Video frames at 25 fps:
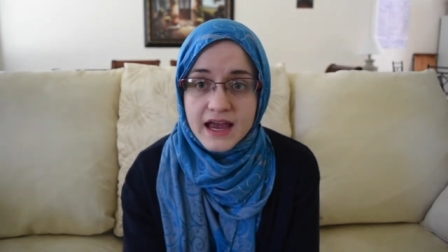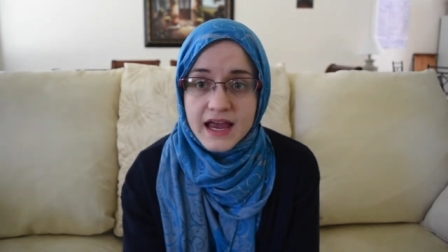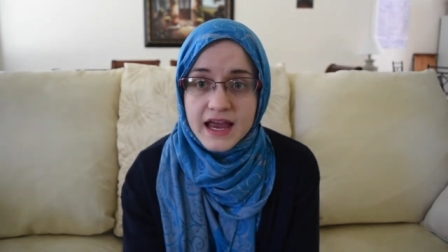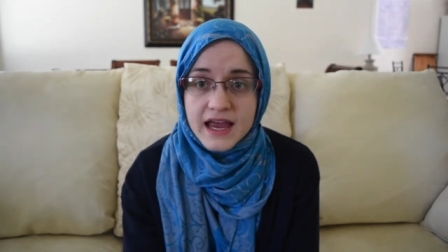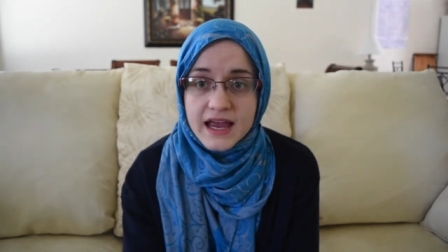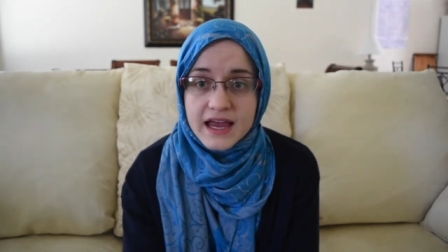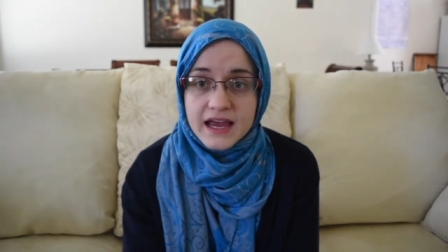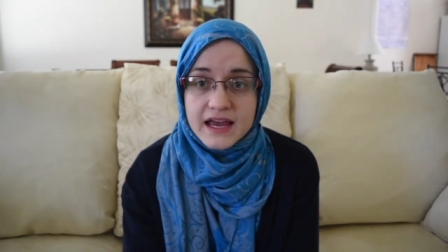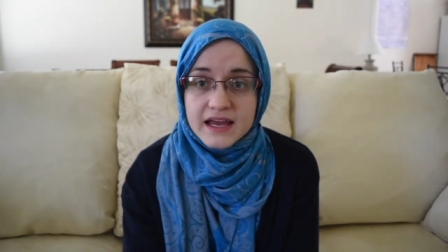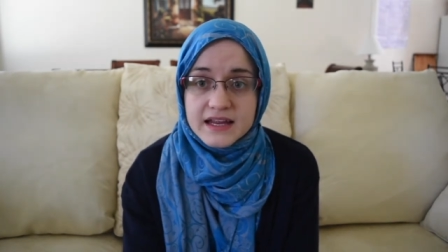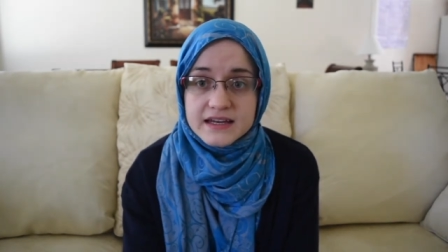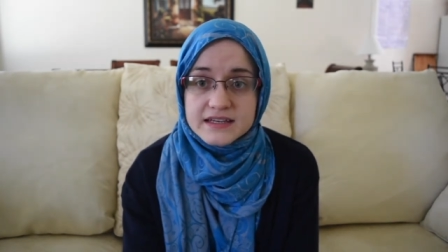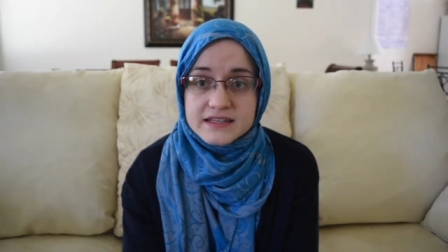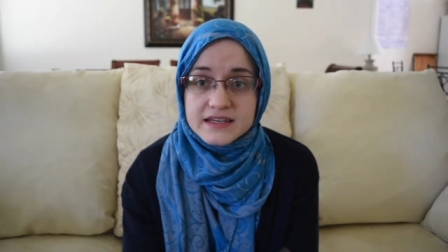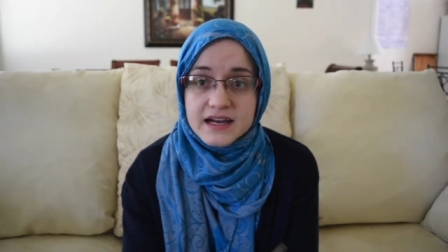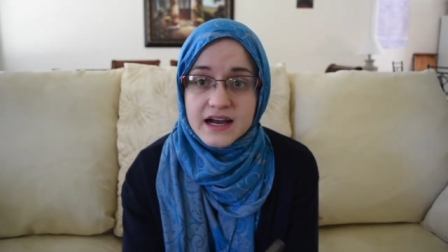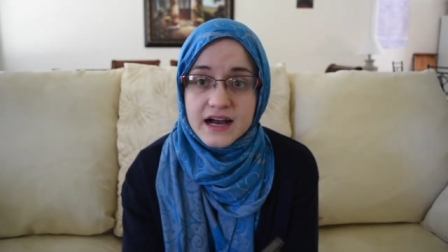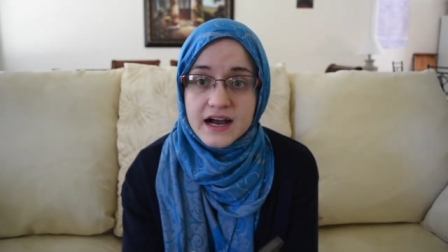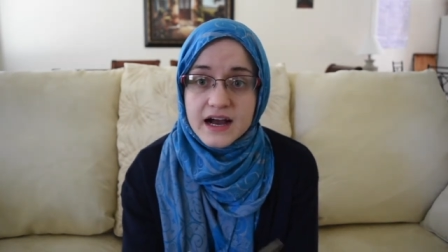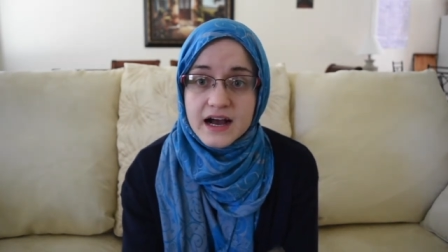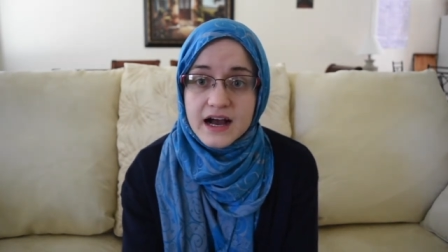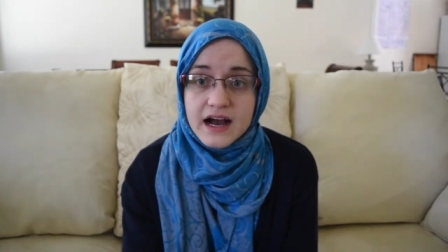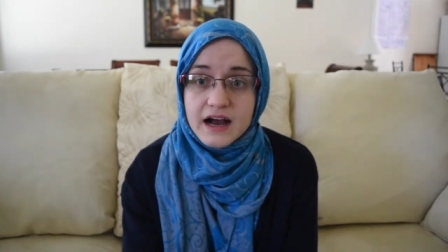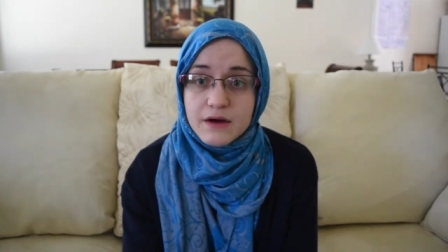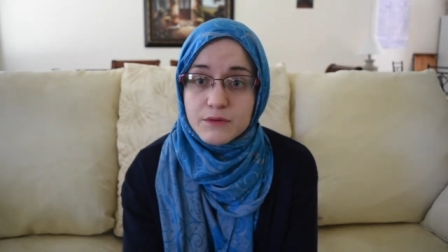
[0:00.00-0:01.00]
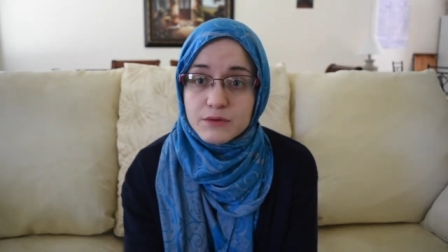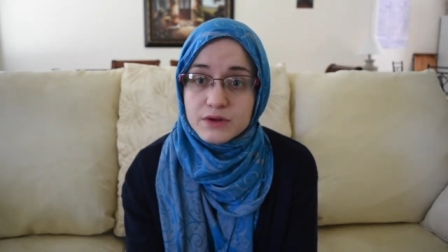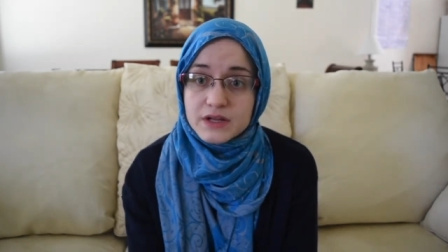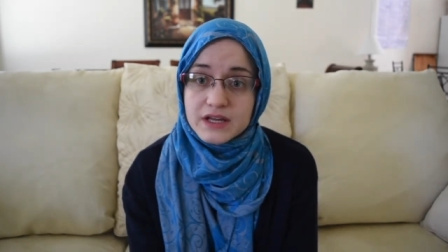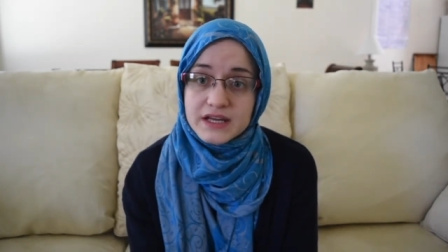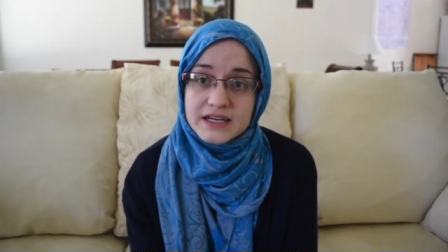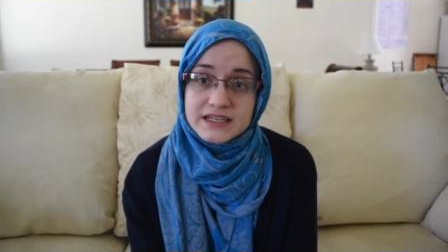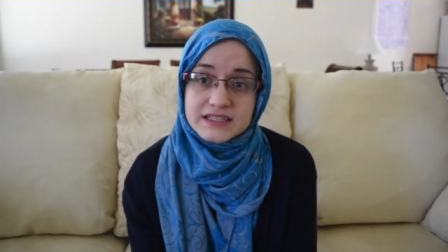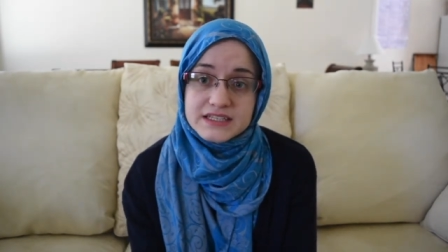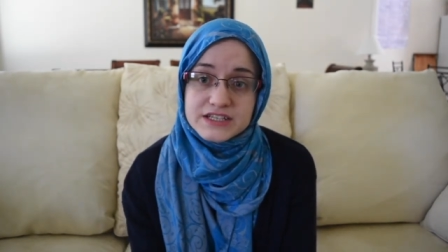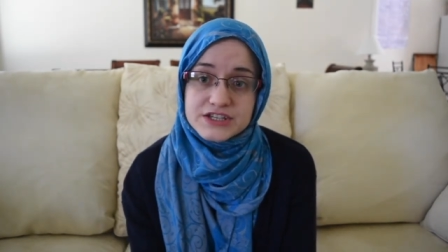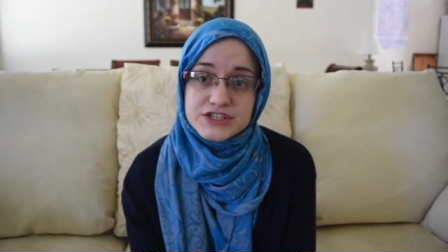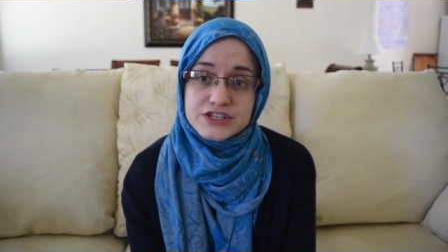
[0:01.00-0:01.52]
and I would
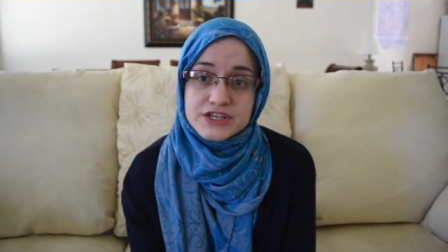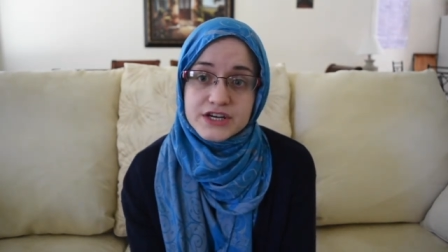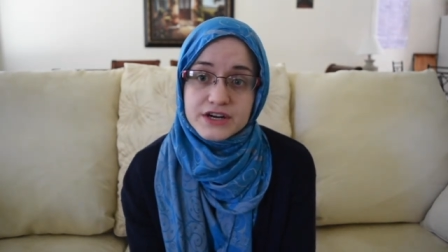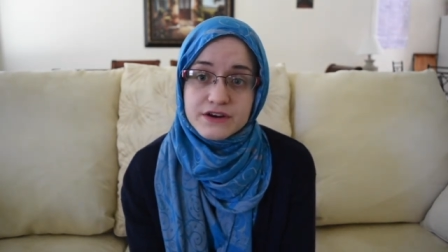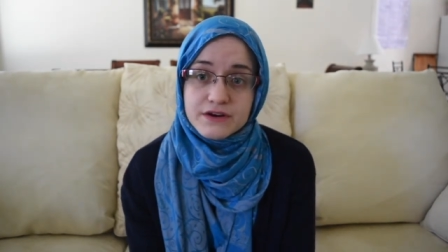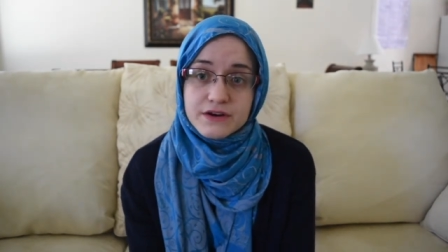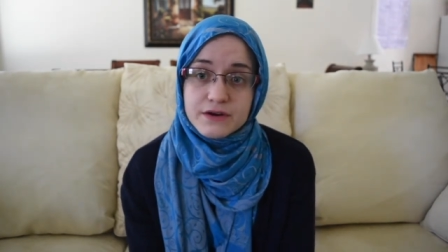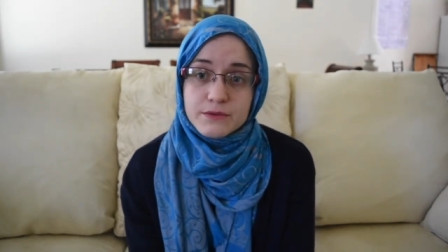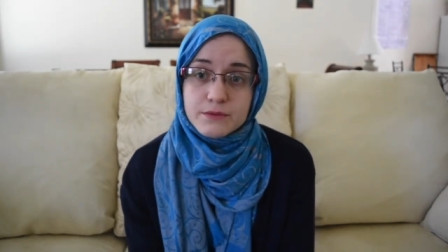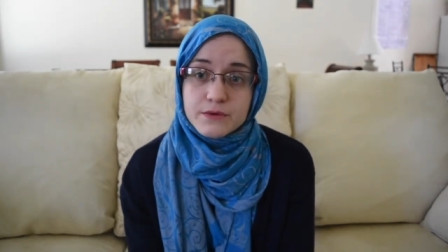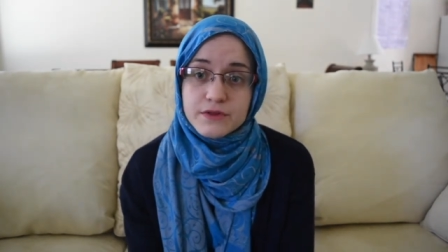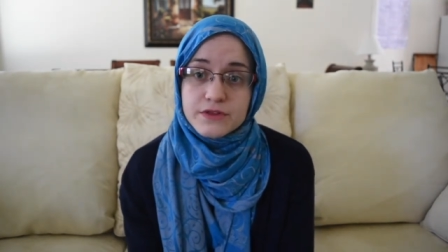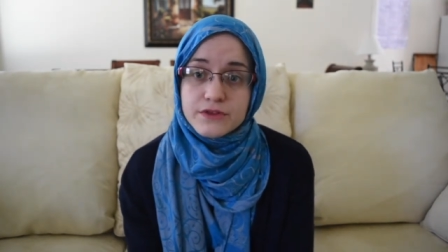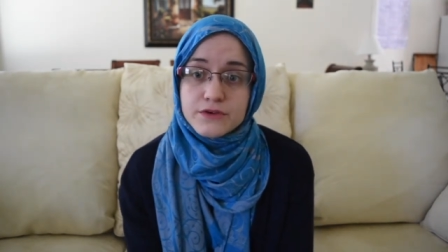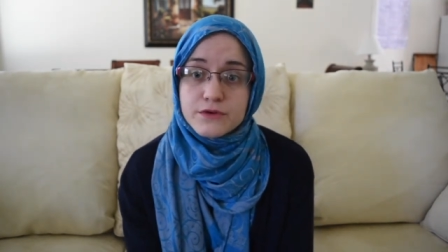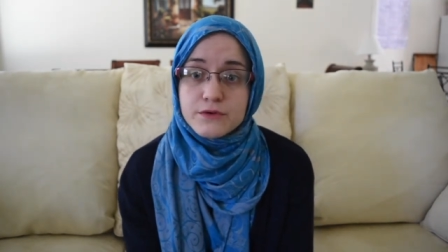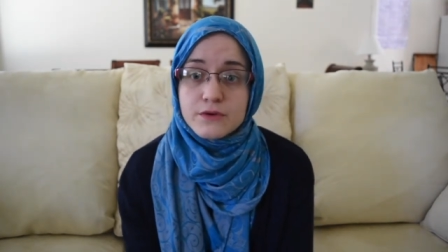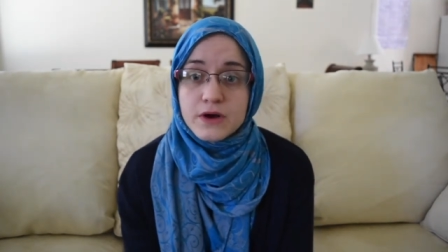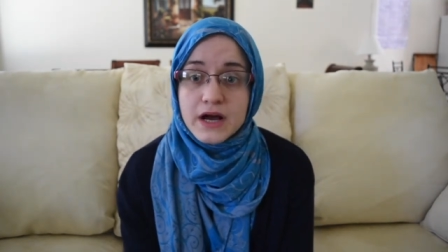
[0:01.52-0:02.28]
like to share it with you.